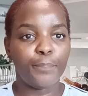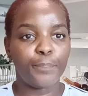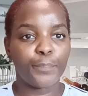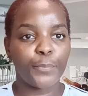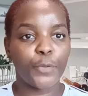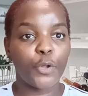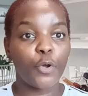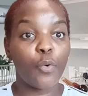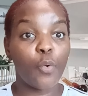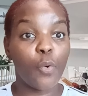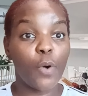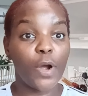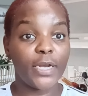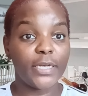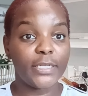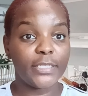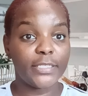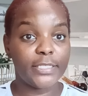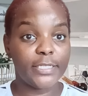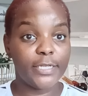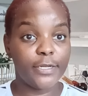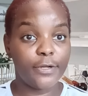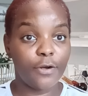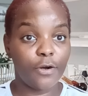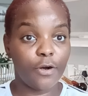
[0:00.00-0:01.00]

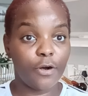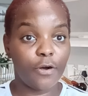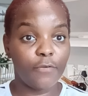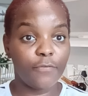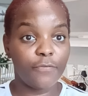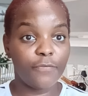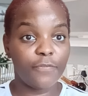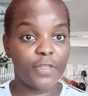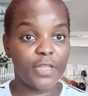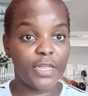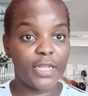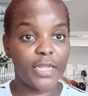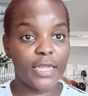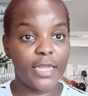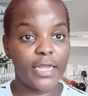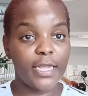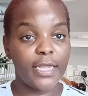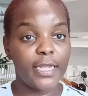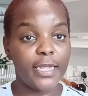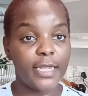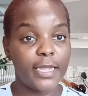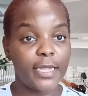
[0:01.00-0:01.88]
quality of the